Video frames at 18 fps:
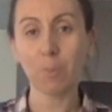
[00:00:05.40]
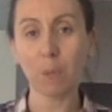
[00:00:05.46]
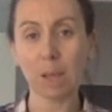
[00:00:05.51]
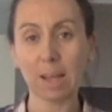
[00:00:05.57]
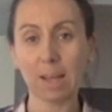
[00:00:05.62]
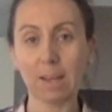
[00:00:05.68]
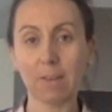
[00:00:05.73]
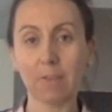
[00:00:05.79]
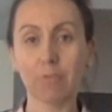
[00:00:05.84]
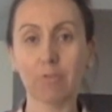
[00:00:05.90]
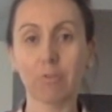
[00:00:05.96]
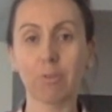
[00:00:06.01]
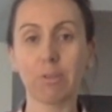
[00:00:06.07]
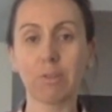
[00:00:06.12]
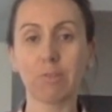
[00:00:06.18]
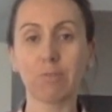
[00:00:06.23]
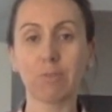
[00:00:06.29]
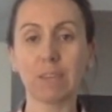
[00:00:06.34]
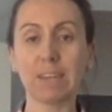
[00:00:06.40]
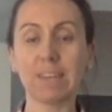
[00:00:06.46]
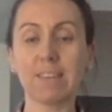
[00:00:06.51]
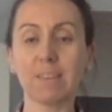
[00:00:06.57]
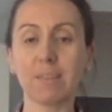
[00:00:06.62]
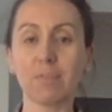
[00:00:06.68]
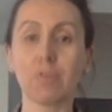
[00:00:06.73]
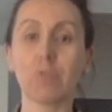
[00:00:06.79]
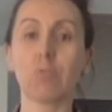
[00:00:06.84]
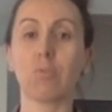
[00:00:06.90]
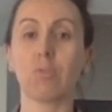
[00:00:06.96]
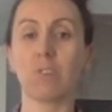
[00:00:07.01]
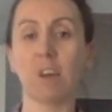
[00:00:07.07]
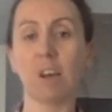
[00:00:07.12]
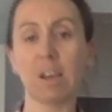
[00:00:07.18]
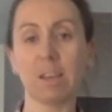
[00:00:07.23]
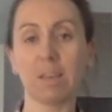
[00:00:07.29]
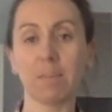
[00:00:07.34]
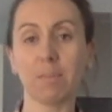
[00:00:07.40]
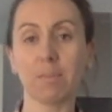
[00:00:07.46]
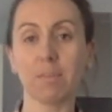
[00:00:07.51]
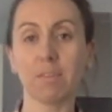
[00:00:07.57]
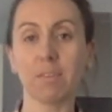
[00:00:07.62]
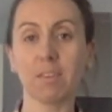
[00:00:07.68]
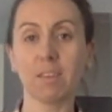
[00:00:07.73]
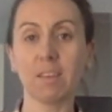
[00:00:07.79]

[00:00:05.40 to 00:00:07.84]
well through these really difficult times.